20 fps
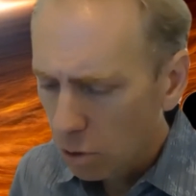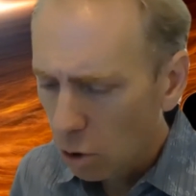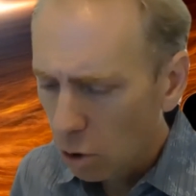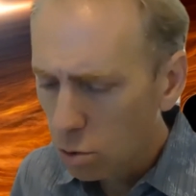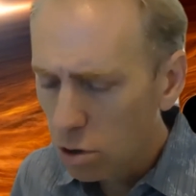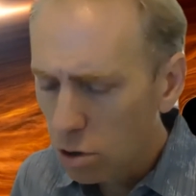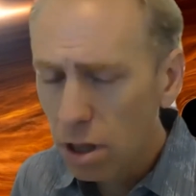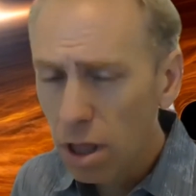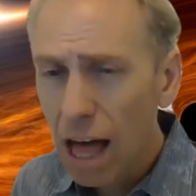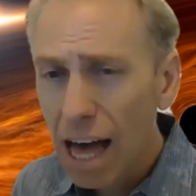
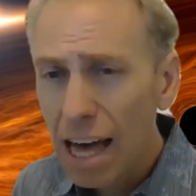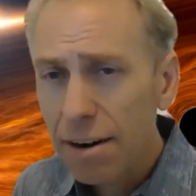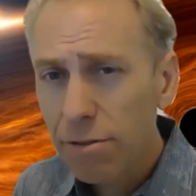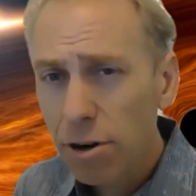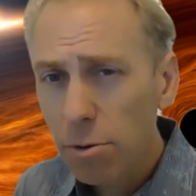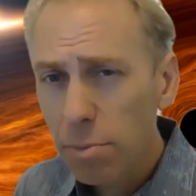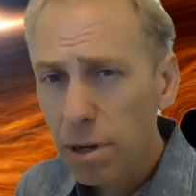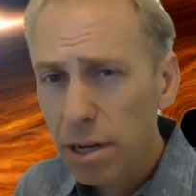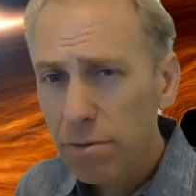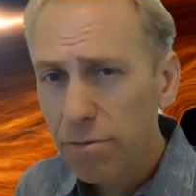With a lot of
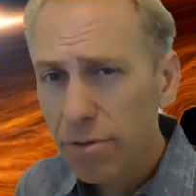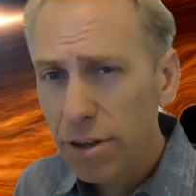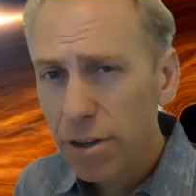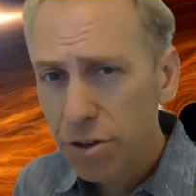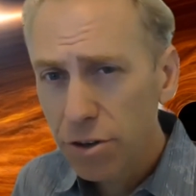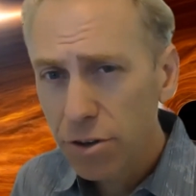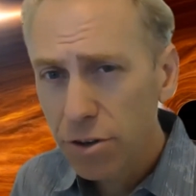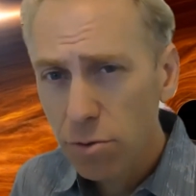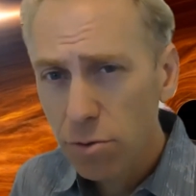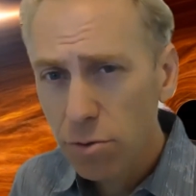our big
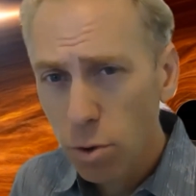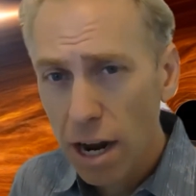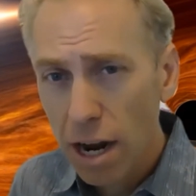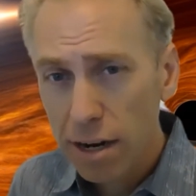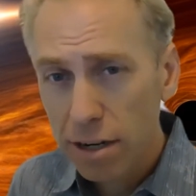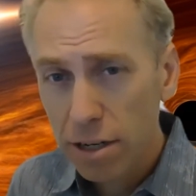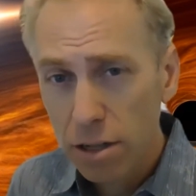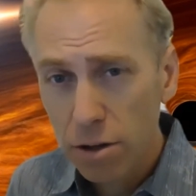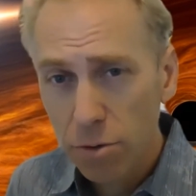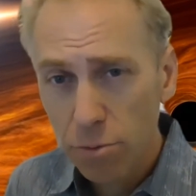features, we're
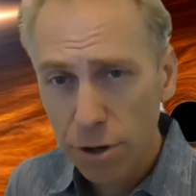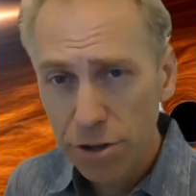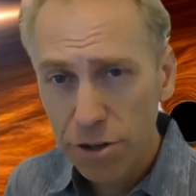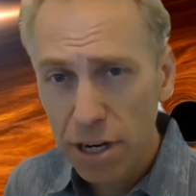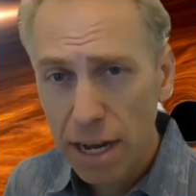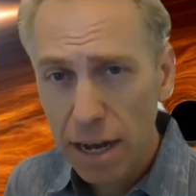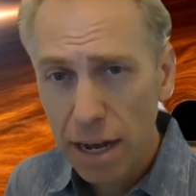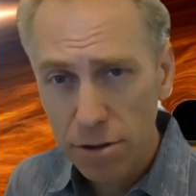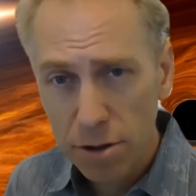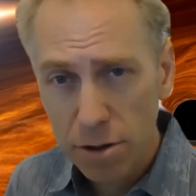actually
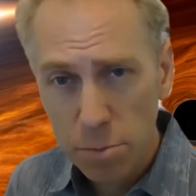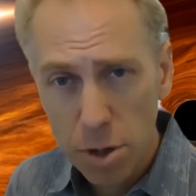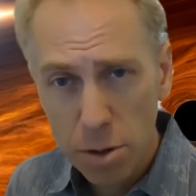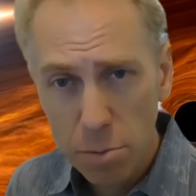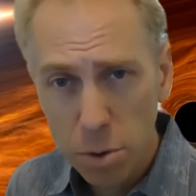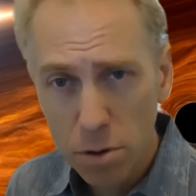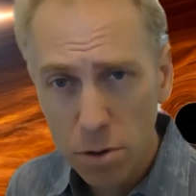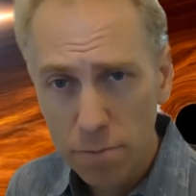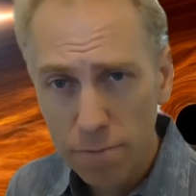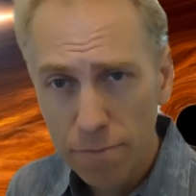reaching out to
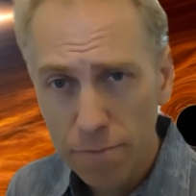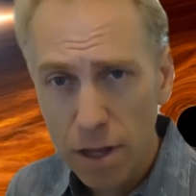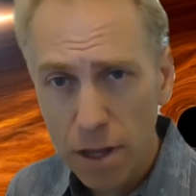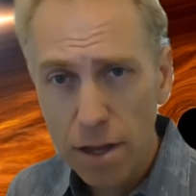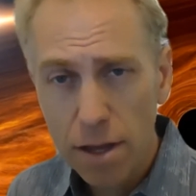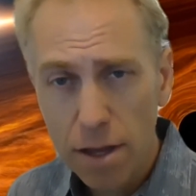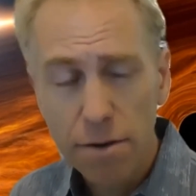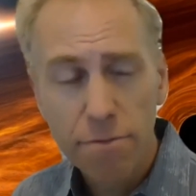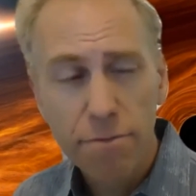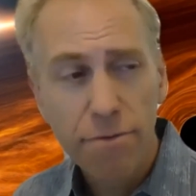people
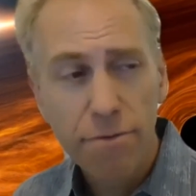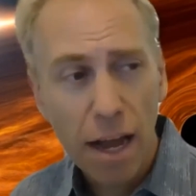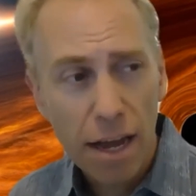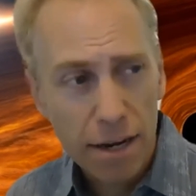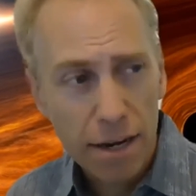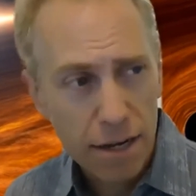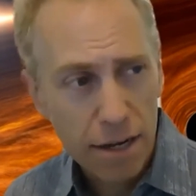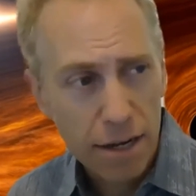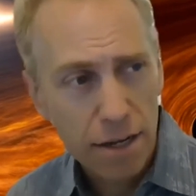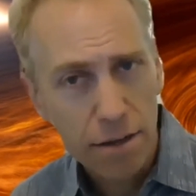and
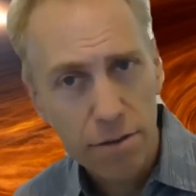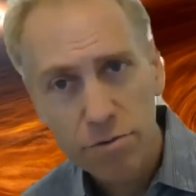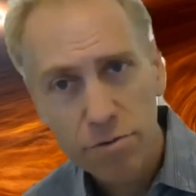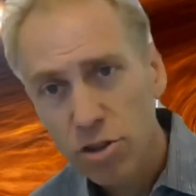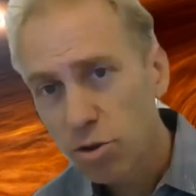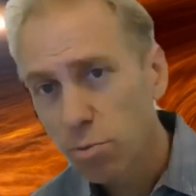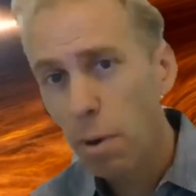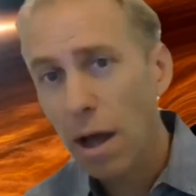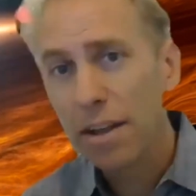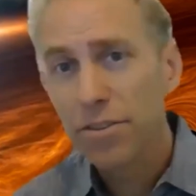finding
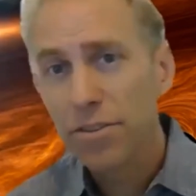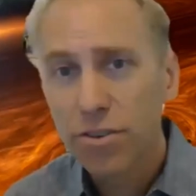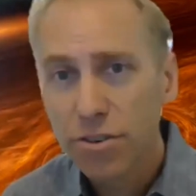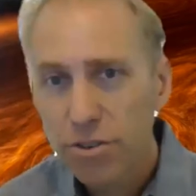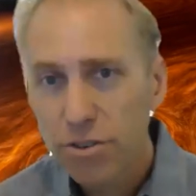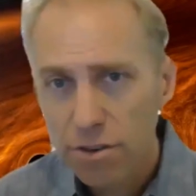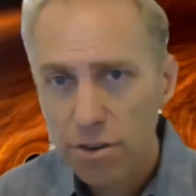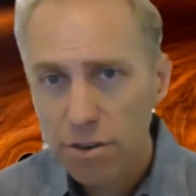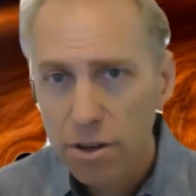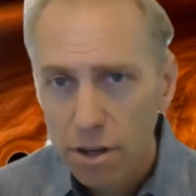
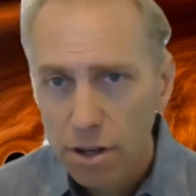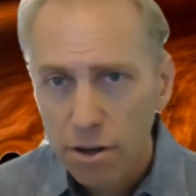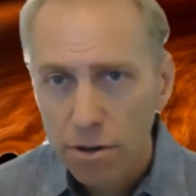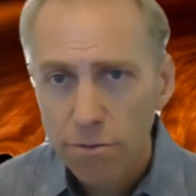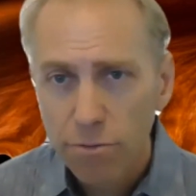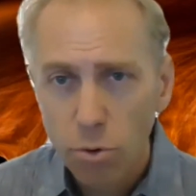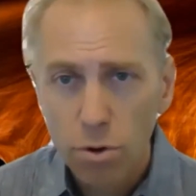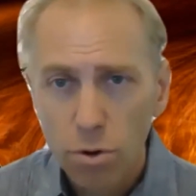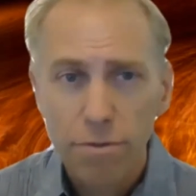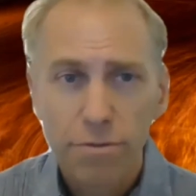sponsors
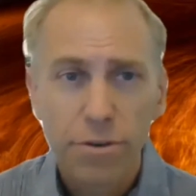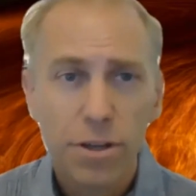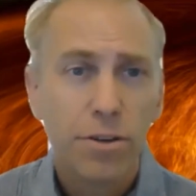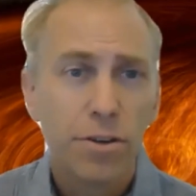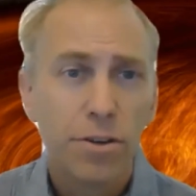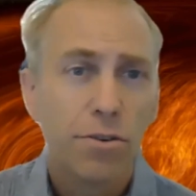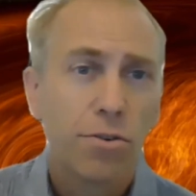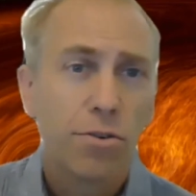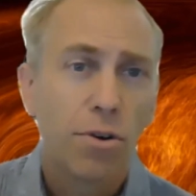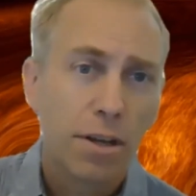for the
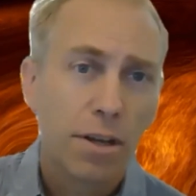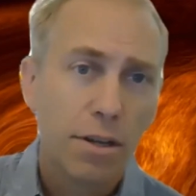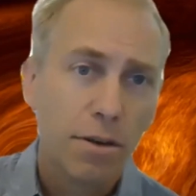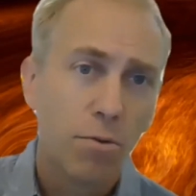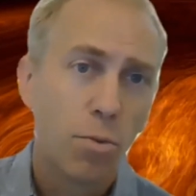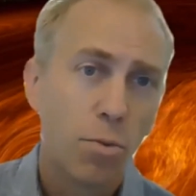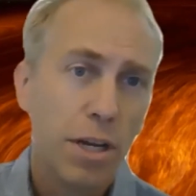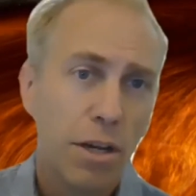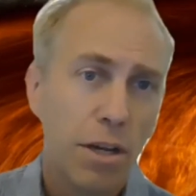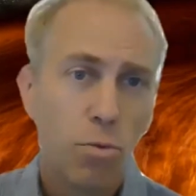features, right?
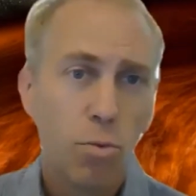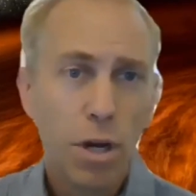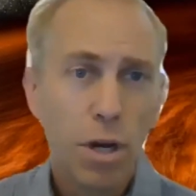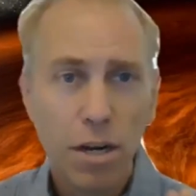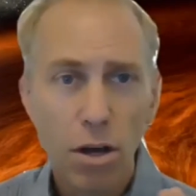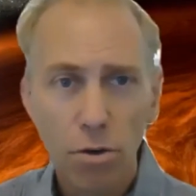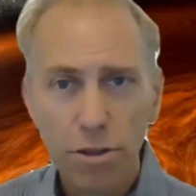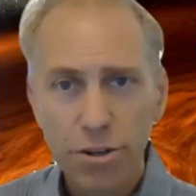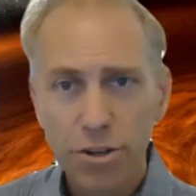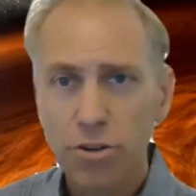We
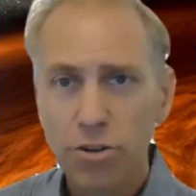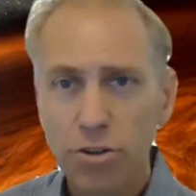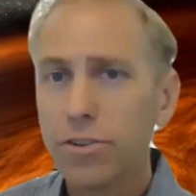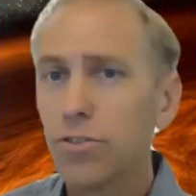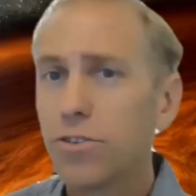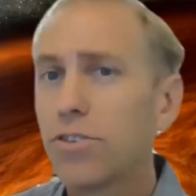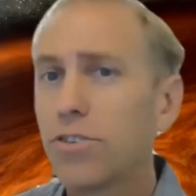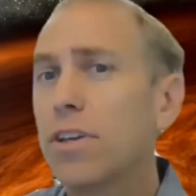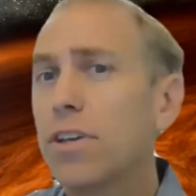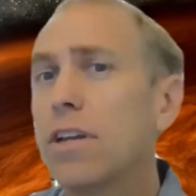know that you're
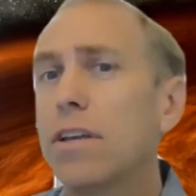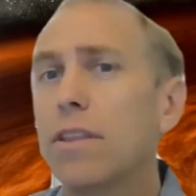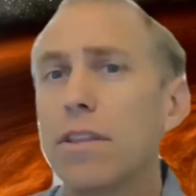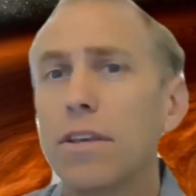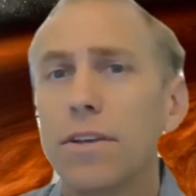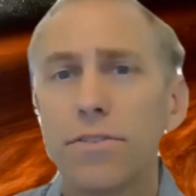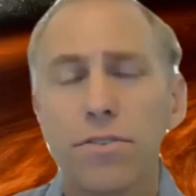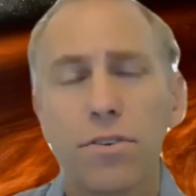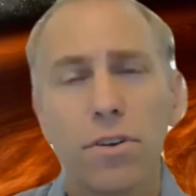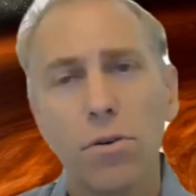interested in
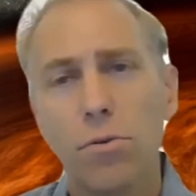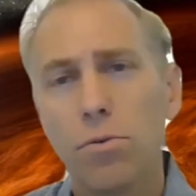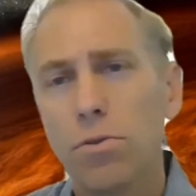this.